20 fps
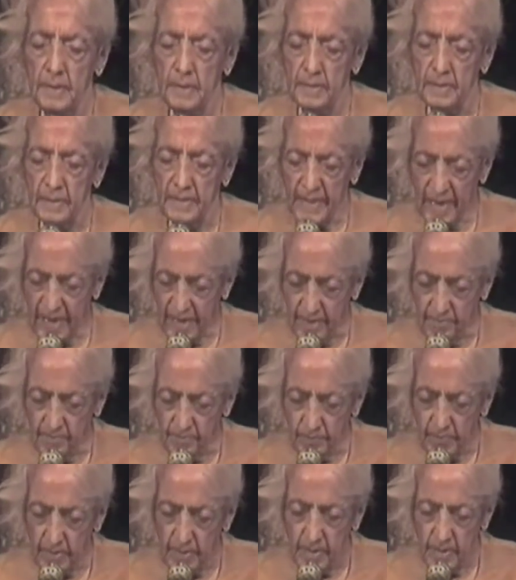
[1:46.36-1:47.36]
Then,
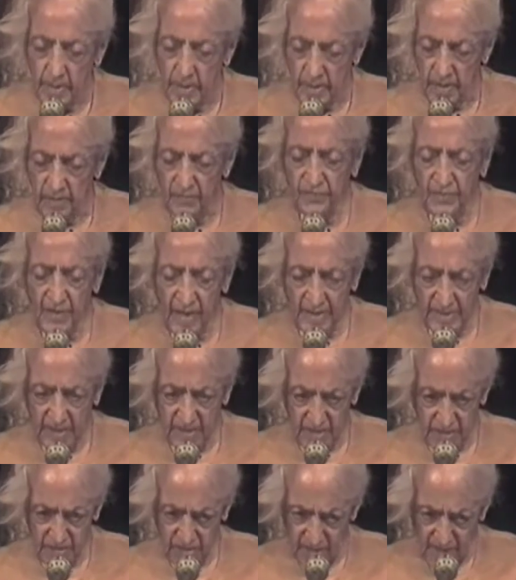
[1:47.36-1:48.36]
if that
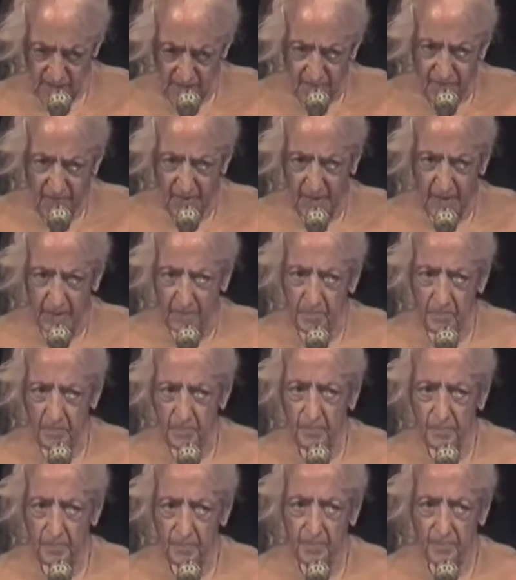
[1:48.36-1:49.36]
is living,
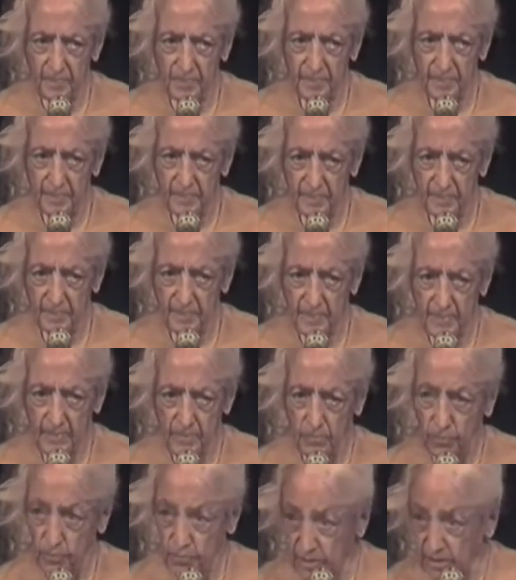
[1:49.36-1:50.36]

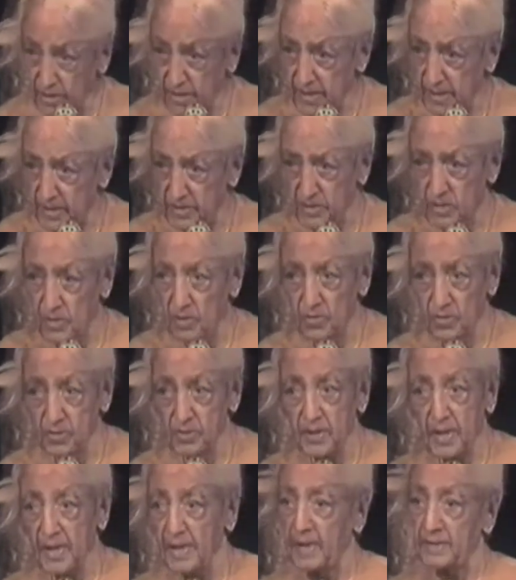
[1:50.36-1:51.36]
which it is, don't
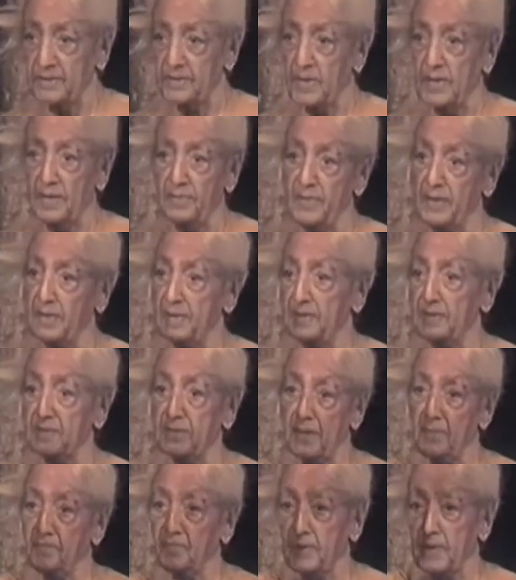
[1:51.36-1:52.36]
say yes, living is
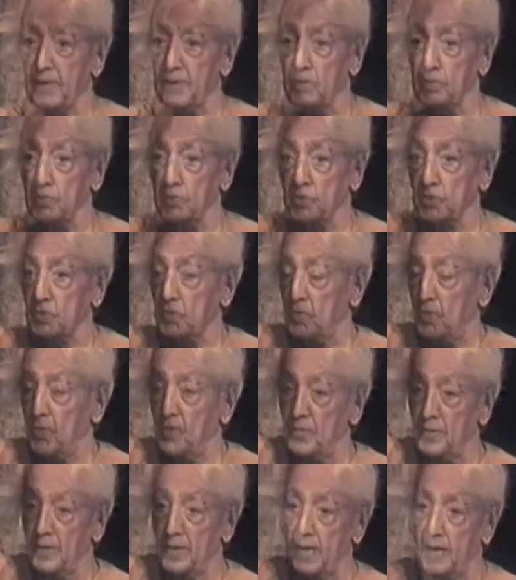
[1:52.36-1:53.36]
something
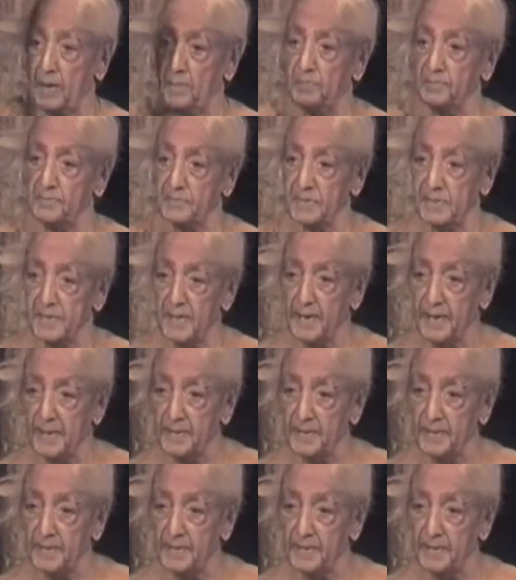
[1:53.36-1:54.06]
extraordinary upstairs.